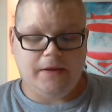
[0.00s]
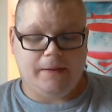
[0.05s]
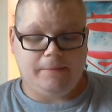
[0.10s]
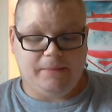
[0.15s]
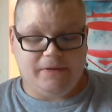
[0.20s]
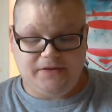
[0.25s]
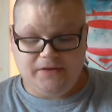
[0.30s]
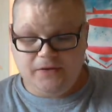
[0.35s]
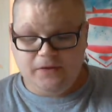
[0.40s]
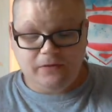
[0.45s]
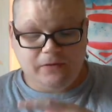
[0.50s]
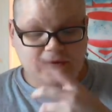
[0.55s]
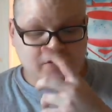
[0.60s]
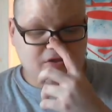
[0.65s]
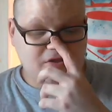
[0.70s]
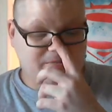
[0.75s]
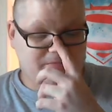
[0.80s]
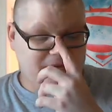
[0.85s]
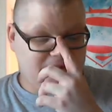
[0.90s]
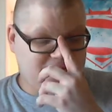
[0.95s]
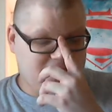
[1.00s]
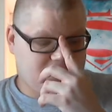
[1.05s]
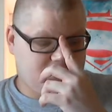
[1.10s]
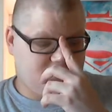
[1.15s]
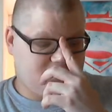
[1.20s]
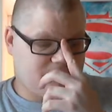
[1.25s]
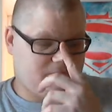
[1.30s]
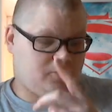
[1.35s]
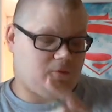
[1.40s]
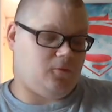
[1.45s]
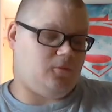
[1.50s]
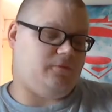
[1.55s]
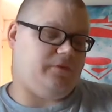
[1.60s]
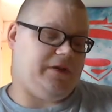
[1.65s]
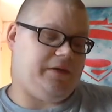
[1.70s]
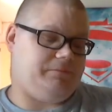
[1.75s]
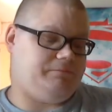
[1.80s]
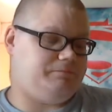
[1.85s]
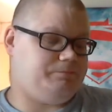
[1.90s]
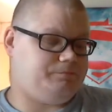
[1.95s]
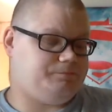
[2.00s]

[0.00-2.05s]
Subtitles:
But the new Ghostbusters movie,